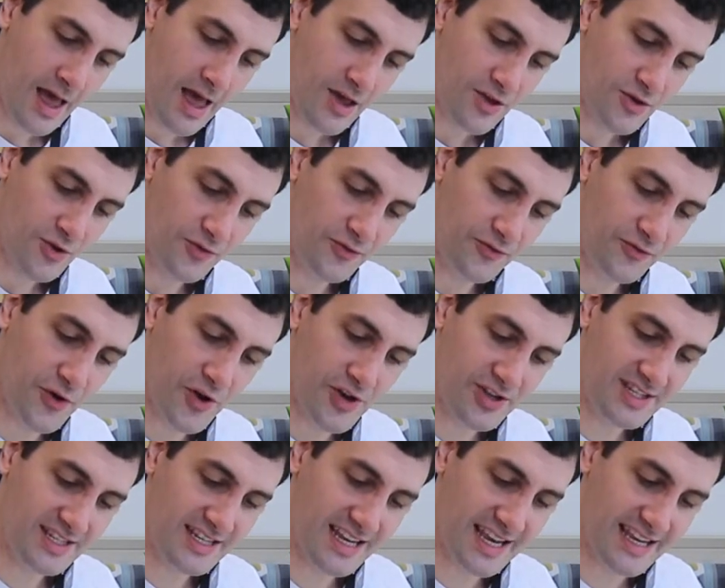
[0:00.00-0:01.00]
your
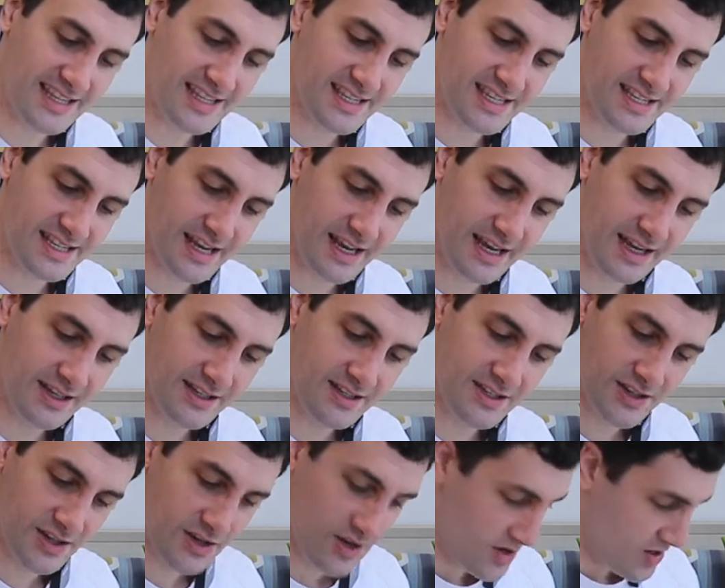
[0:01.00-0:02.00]
first
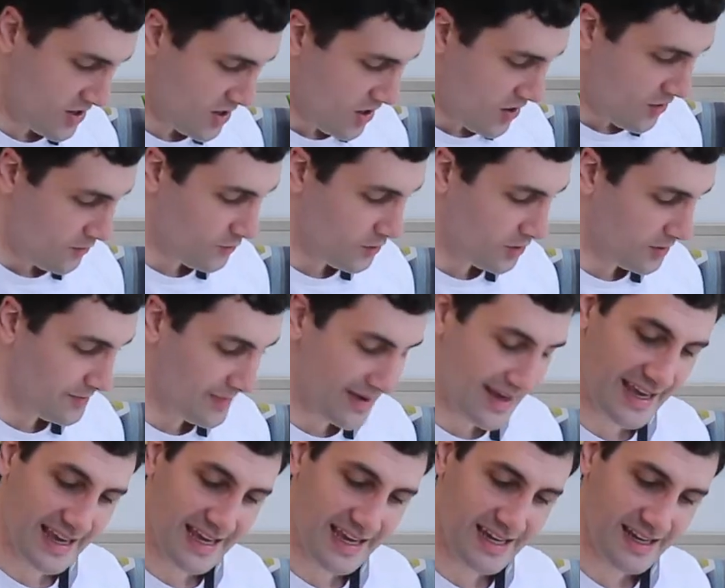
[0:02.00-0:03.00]
instinct will
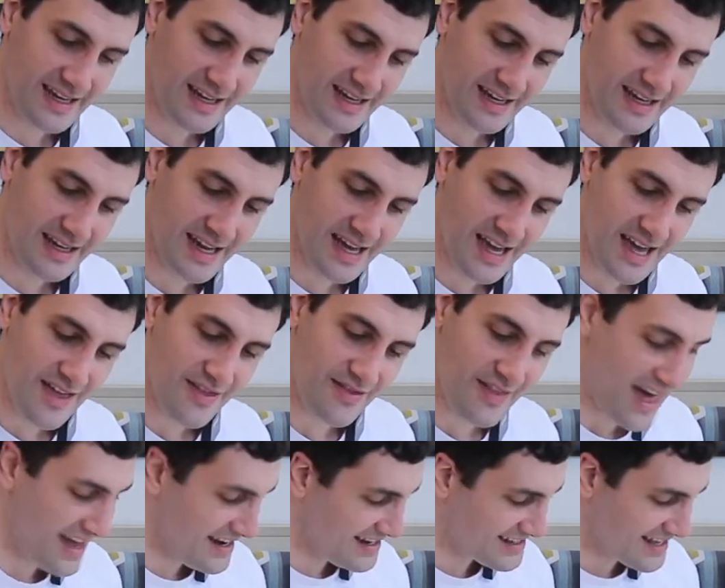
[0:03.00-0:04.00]
be,
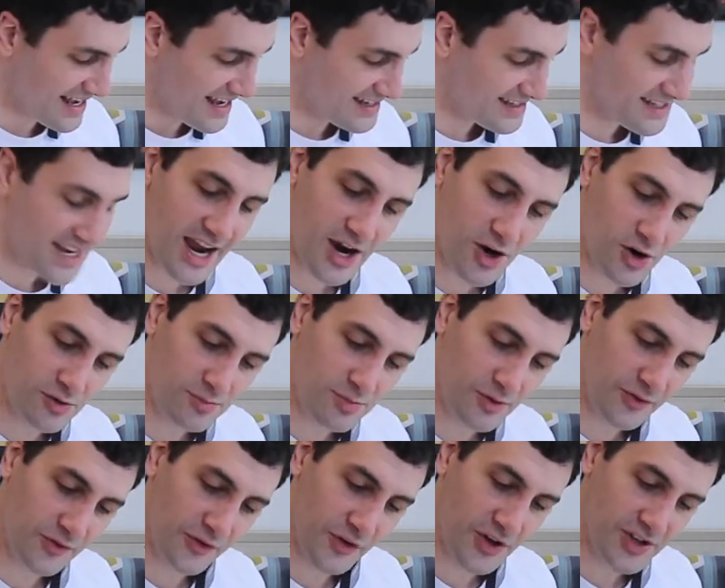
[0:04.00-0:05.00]
that is a
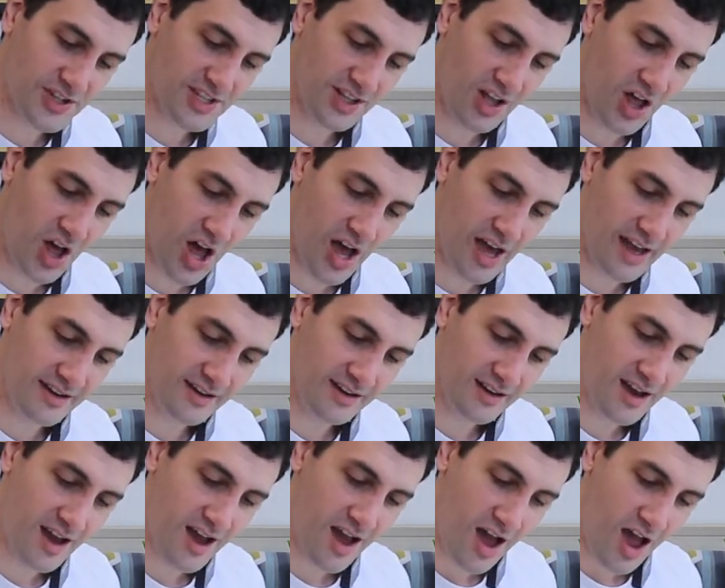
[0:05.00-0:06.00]
terrible first line.
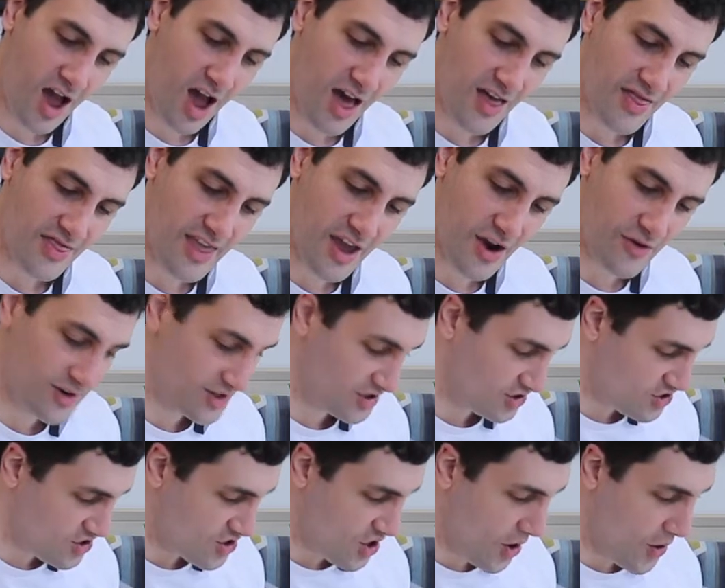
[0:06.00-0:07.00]
There is
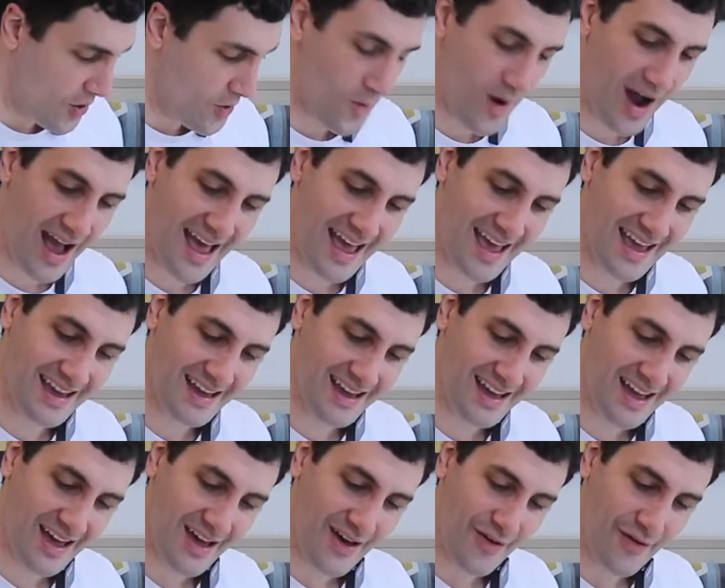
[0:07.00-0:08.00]
no way
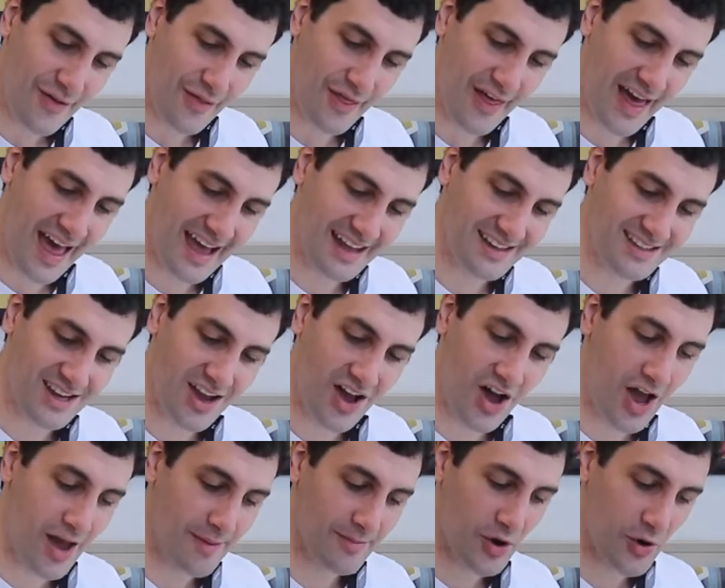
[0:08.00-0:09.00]
that
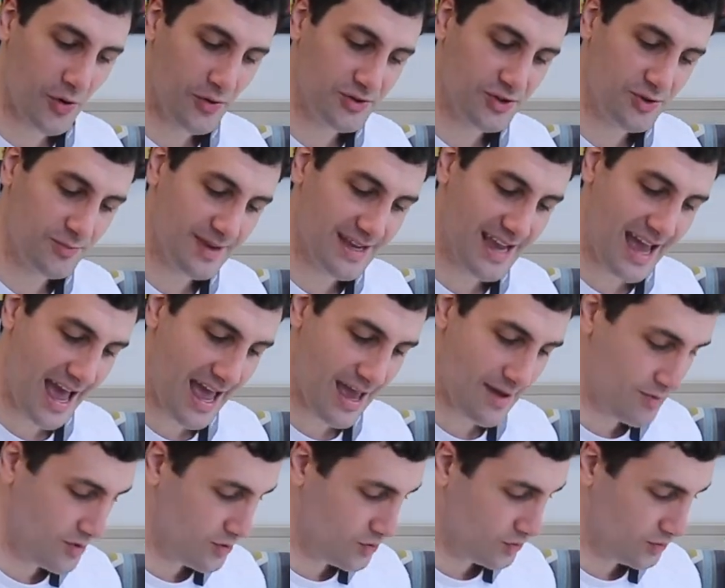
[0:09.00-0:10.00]
I'm going to be
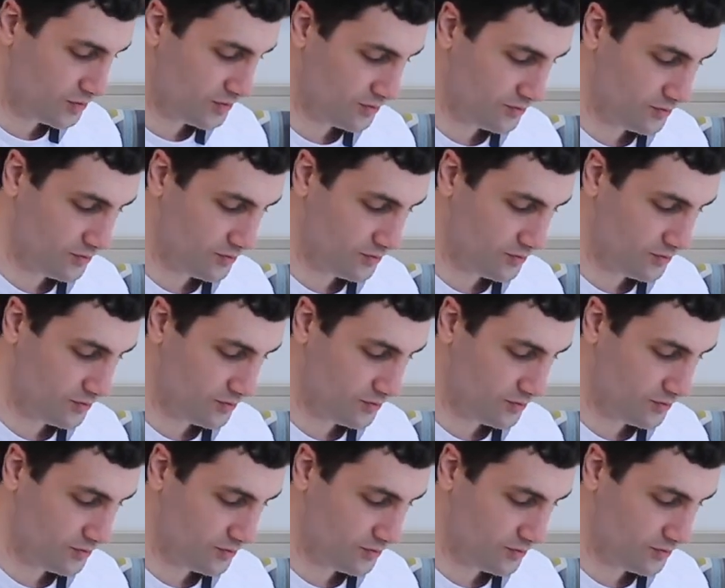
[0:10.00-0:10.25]
able